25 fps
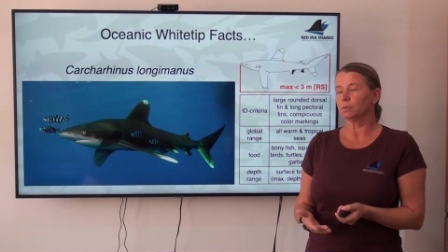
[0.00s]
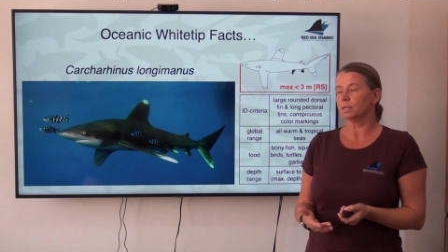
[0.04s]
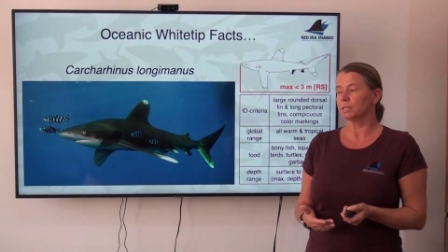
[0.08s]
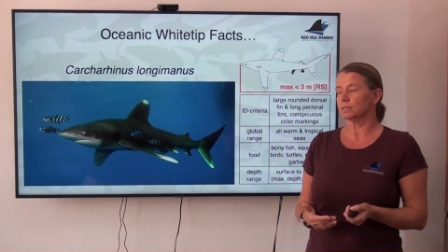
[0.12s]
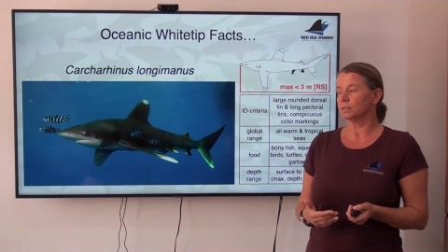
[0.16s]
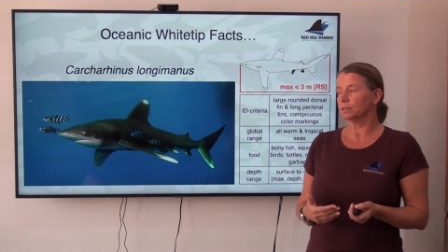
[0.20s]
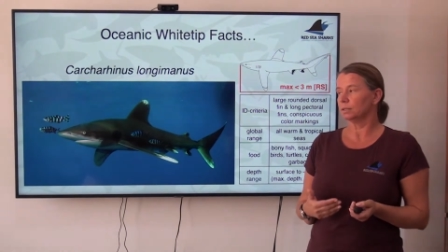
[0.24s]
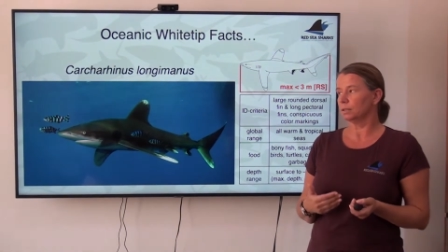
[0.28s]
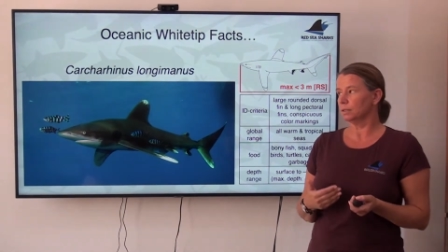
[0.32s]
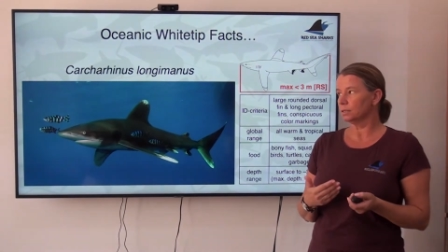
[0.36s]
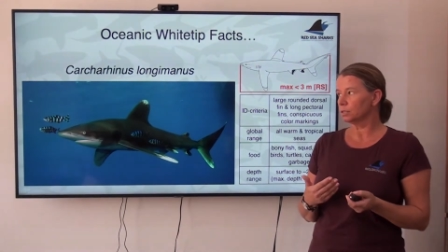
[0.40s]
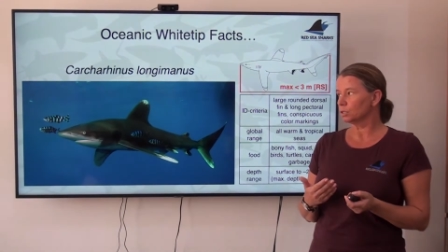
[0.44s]

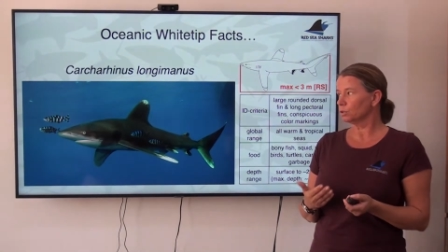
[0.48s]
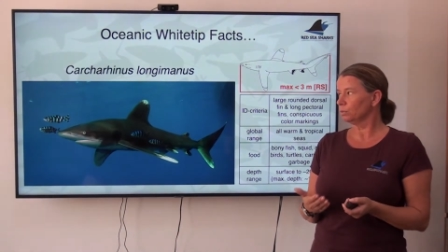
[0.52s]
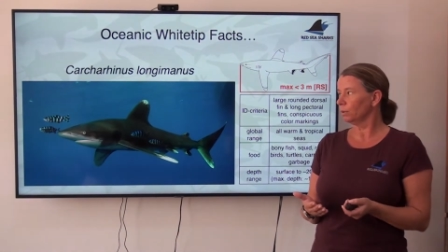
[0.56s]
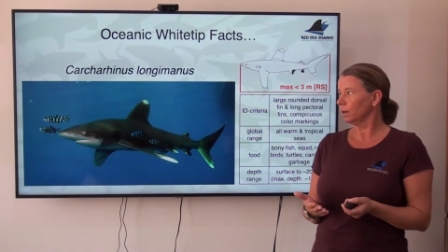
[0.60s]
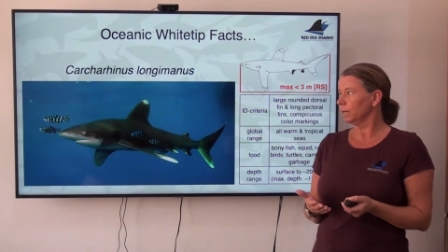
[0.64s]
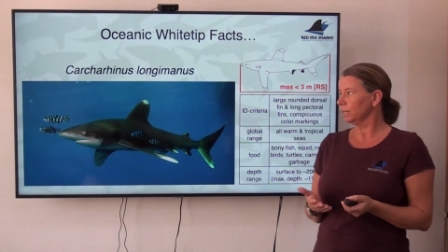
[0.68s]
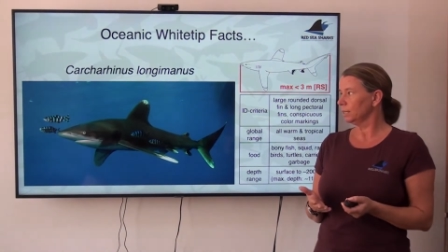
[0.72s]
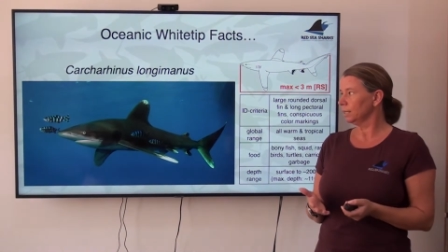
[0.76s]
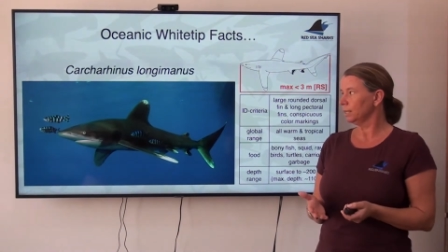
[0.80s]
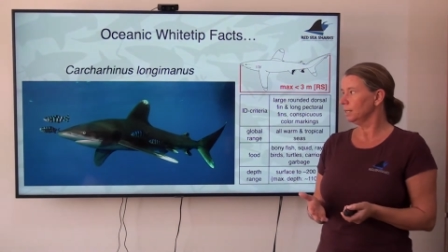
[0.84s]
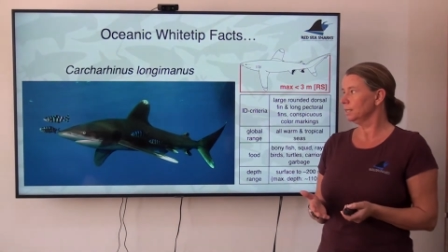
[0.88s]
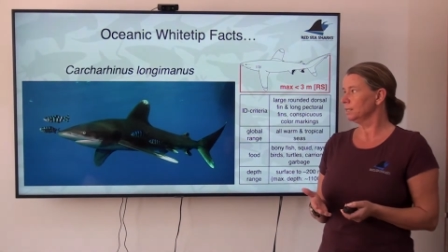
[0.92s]
because it is
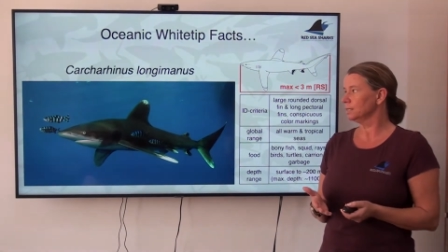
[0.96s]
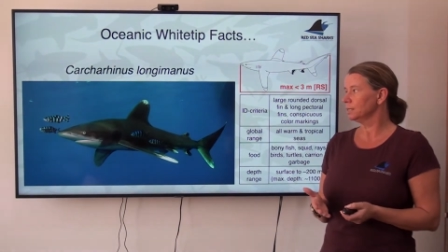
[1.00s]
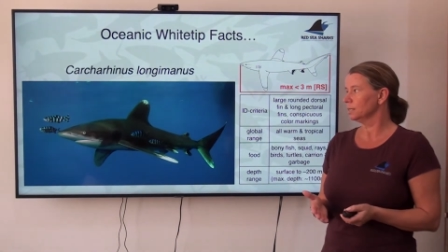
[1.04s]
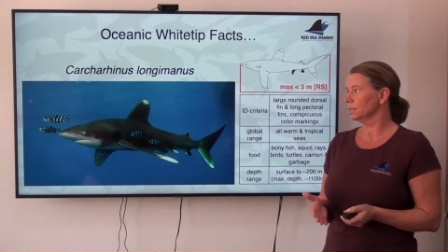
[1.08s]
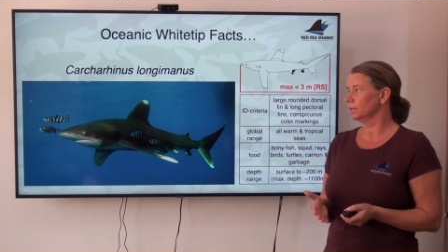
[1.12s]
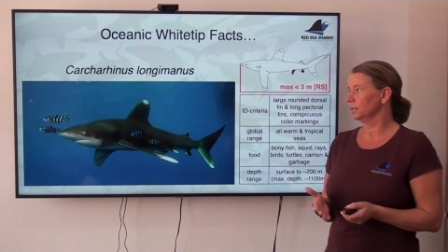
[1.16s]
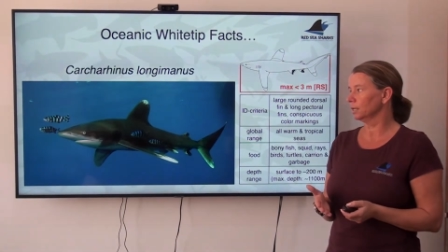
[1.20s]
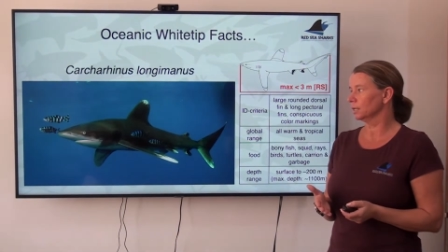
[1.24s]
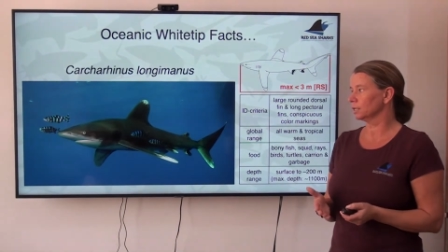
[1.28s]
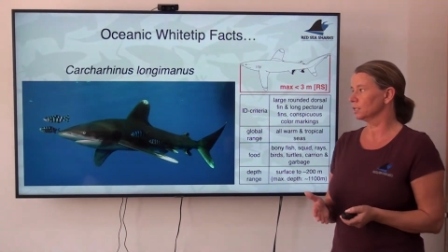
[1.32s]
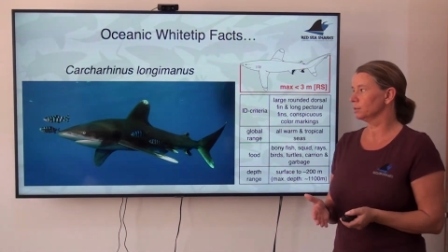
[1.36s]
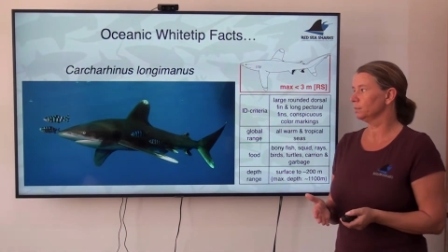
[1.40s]
quite
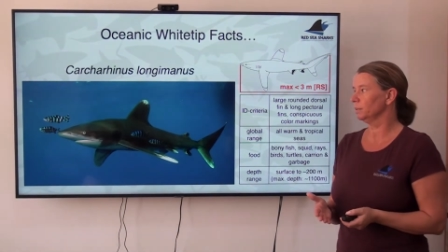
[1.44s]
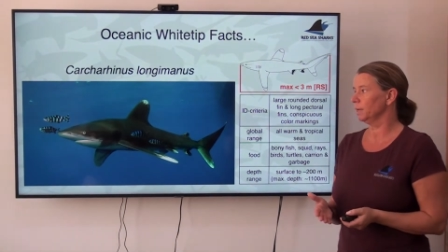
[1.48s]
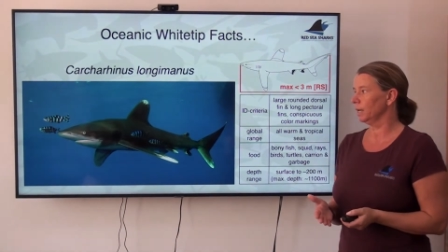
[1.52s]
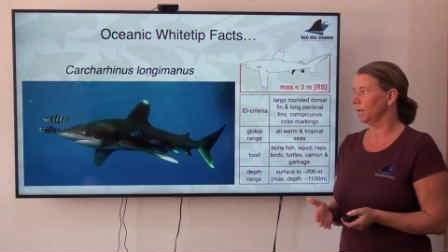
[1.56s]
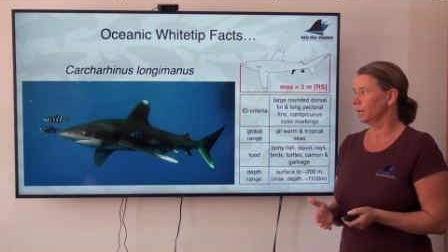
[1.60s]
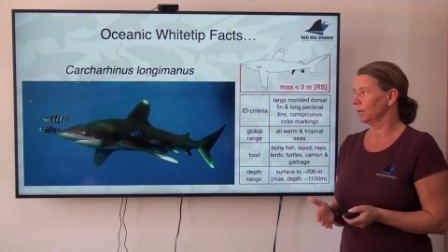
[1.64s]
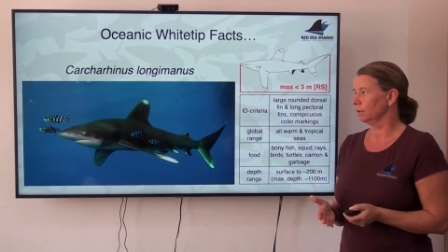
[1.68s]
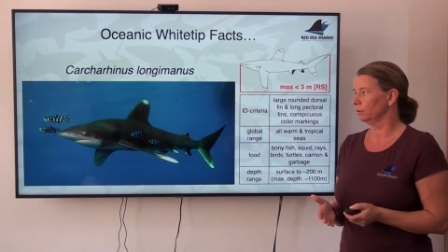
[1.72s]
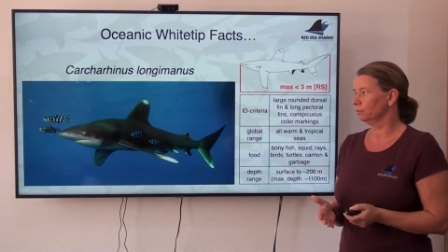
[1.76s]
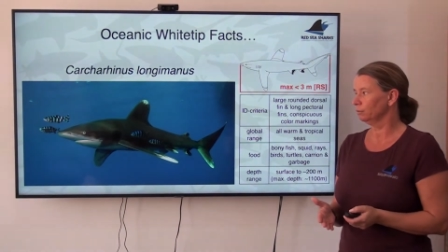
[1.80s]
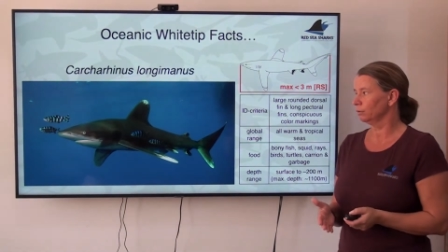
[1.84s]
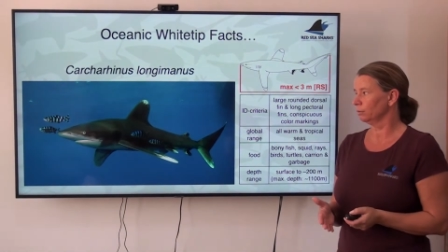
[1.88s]
easily
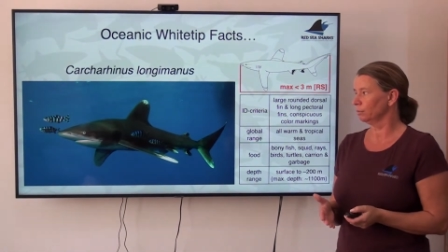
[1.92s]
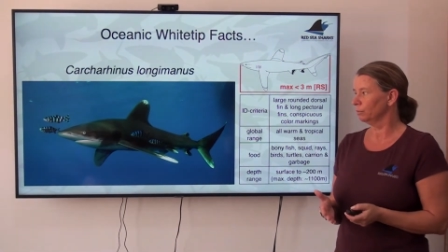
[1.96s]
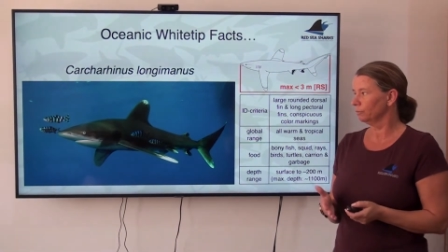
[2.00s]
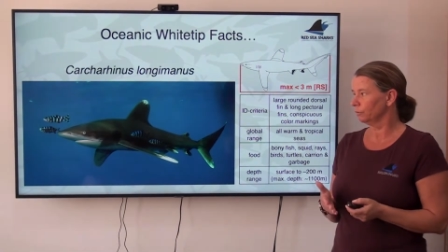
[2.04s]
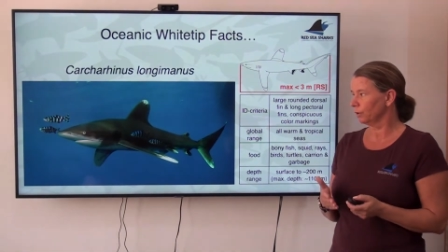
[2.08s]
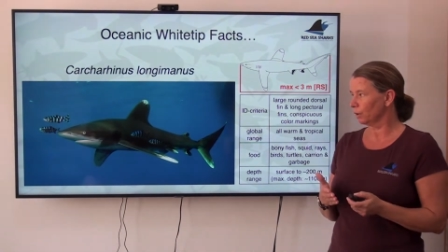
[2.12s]
explained from